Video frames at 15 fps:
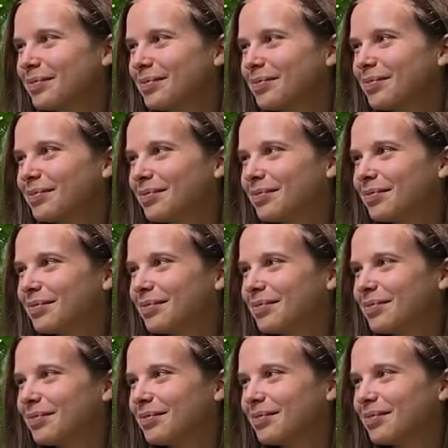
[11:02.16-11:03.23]

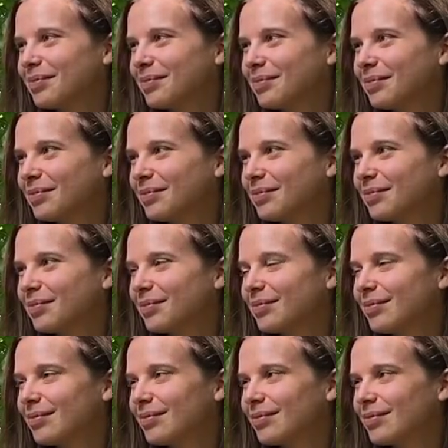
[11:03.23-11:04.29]

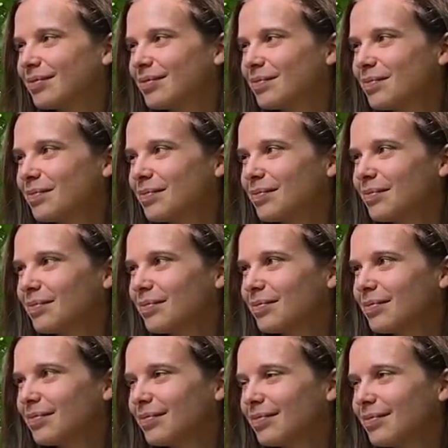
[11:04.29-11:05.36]

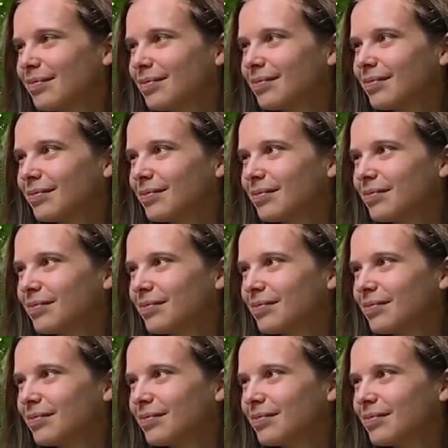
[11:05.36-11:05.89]
(silent)